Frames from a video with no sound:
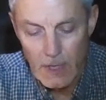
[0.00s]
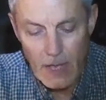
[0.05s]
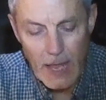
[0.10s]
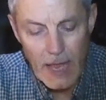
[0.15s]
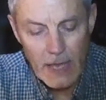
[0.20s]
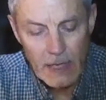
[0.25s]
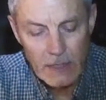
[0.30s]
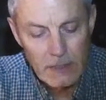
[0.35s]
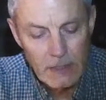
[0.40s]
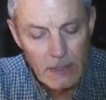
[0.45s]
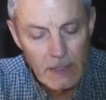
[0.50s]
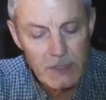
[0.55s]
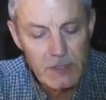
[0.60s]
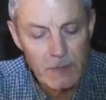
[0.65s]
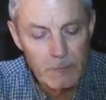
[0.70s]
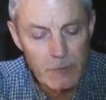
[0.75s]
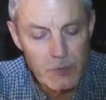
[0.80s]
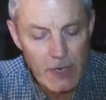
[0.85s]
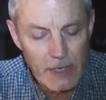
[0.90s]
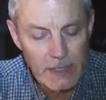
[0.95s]
and its
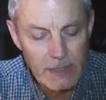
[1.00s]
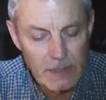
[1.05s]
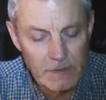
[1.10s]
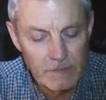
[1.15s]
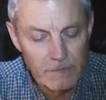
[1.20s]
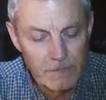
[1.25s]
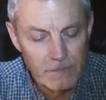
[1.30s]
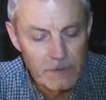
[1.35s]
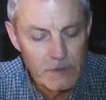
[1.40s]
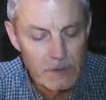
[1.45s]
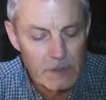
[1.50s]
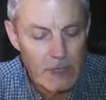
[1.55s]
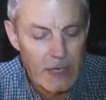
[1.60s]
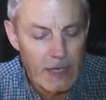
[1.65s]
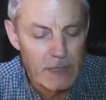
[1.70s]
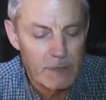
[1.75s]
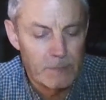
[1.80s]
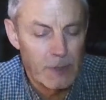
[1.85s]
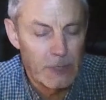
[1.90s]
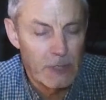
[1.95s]
objectives
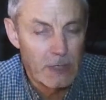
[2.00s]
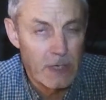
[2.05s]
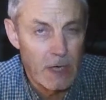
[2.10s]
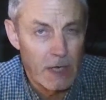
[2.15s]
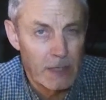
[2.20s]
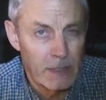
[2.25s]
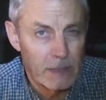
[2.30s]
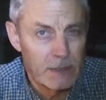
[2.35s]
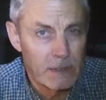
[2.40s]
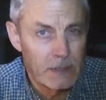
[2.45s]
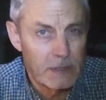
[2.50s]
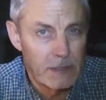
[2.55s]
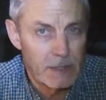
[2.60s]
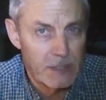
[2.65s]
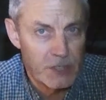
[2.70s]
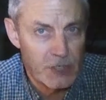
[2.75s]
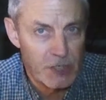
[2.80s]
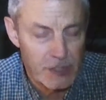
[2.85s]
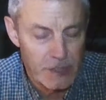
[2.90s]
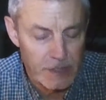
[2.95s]
had begun
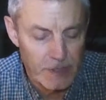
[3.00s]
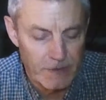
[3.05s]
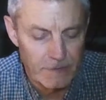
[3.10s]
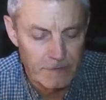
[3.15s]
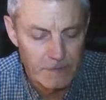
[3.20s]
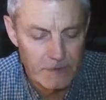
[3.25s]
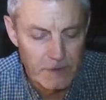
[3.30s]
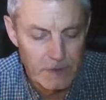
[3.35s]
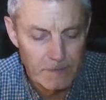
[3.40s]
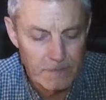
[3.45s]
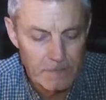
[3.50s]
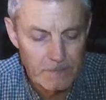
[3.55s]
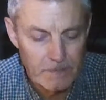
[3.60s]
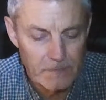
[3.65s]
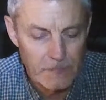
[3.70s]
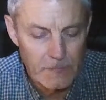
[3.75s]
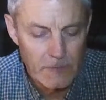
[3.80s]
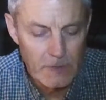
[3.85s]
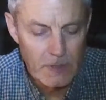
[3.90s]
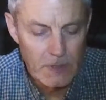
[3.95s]
to shift.
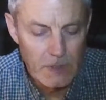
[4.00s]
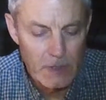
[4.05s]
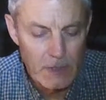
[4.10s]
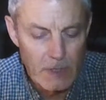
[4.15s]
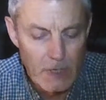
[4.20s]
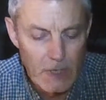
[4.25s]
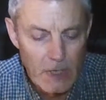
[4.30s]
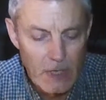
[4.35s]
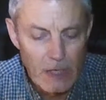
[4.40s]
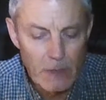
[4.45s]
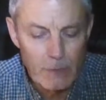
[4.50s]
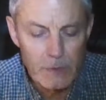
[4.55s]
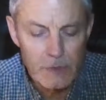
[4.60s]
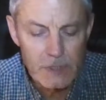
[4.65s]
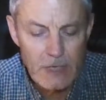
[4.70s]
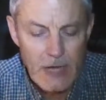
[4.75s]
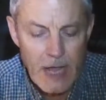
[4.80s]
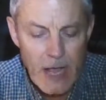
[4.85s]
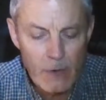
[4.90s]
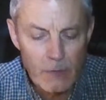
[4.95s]
It
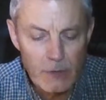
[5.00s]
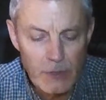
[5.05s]
was now